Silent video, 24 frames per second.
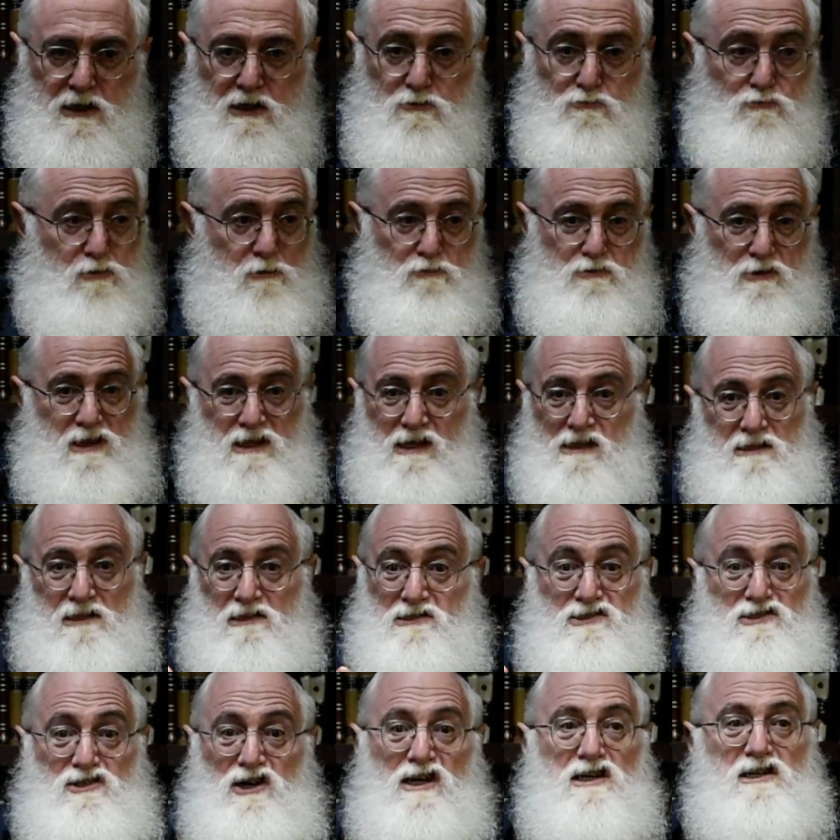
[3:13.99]
We would think
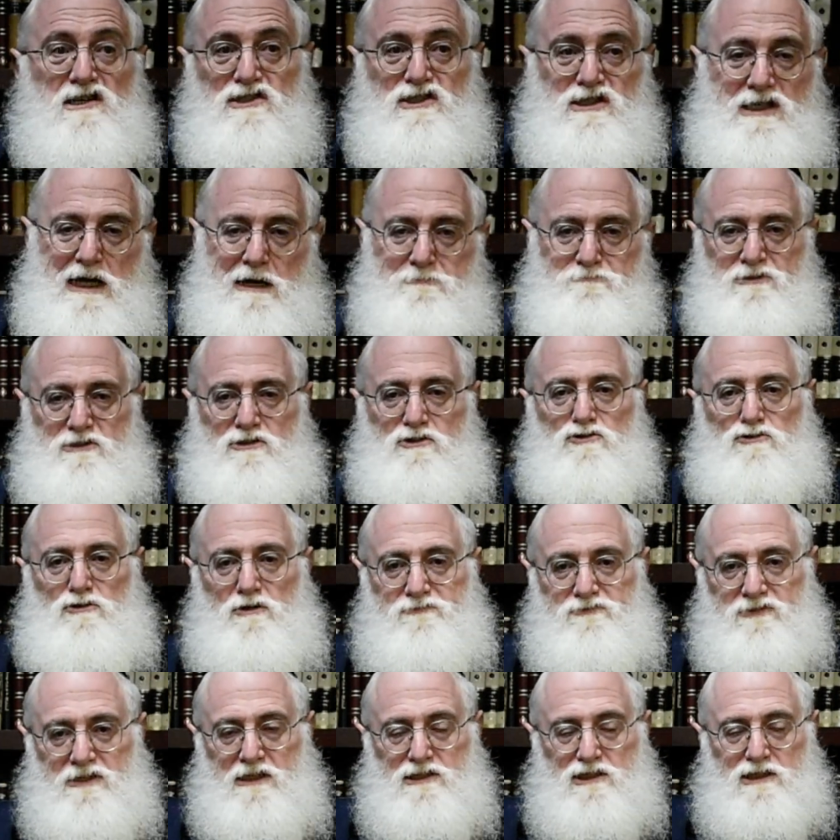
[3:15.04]
that's Doicha Shabbos, should
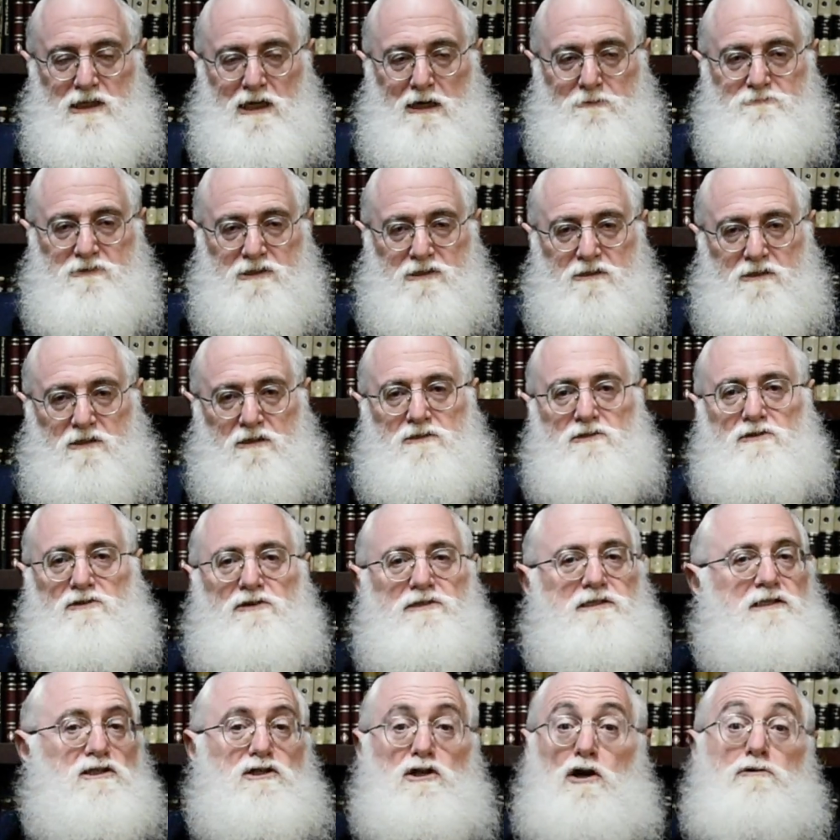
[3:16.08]
override Shabbos. So Torah
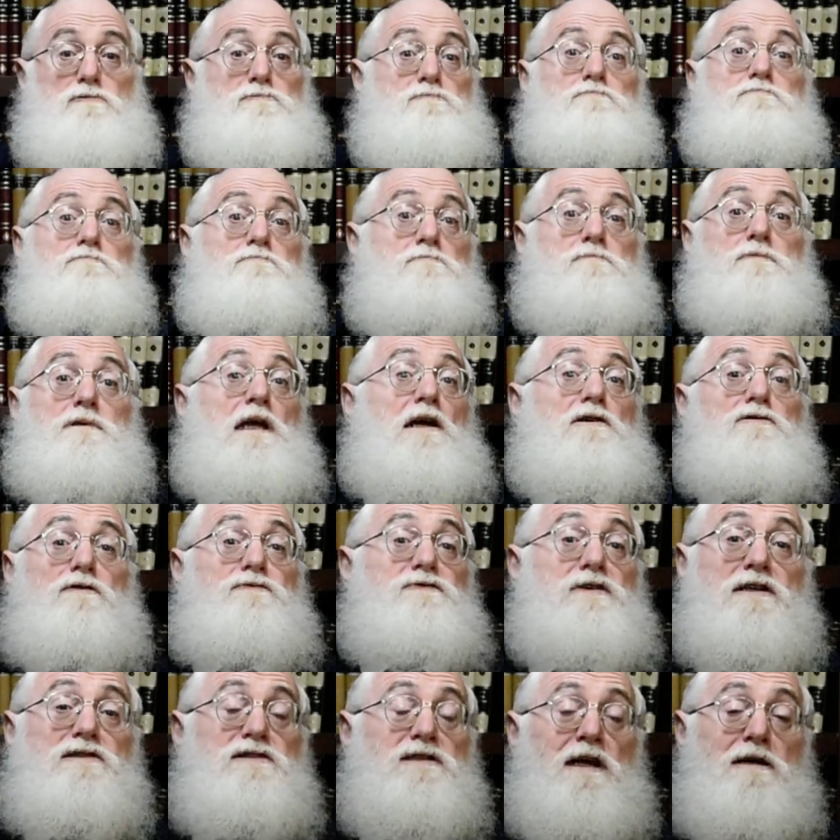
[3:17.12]
says, no, can't
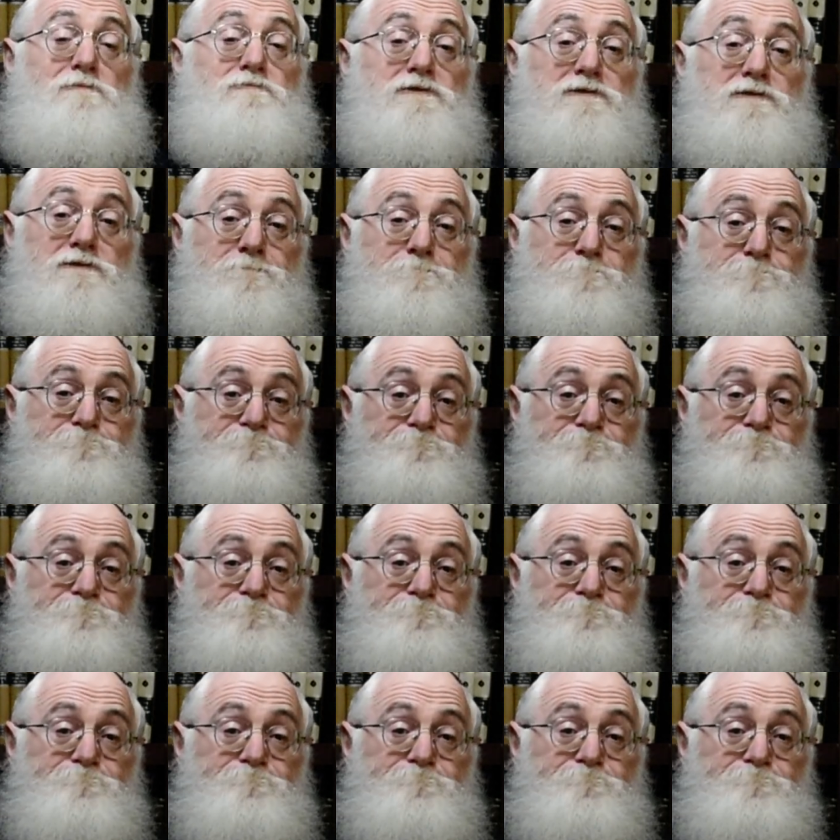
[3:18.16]
override Shabbos.